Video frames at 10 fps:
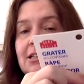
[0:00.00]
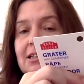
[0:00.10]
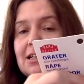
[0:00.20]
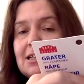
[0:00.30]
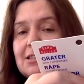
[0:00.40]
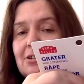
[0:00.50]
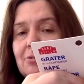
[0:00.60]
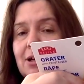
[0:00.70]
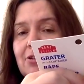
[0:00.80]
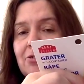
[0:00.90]
and it has the
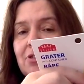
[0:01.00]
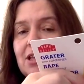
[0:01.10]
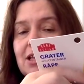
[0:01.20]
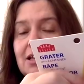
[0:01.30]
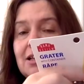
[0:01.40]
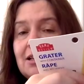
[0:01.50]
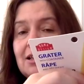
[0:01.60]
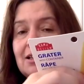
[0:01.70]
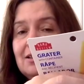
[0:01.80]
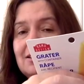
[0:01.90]
grater thing
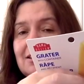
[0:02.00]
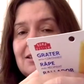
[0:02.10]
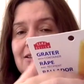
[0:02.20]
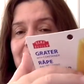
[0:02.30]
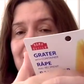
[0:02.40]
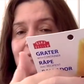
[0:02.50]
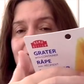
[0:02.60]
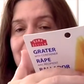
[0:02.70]
that, you know,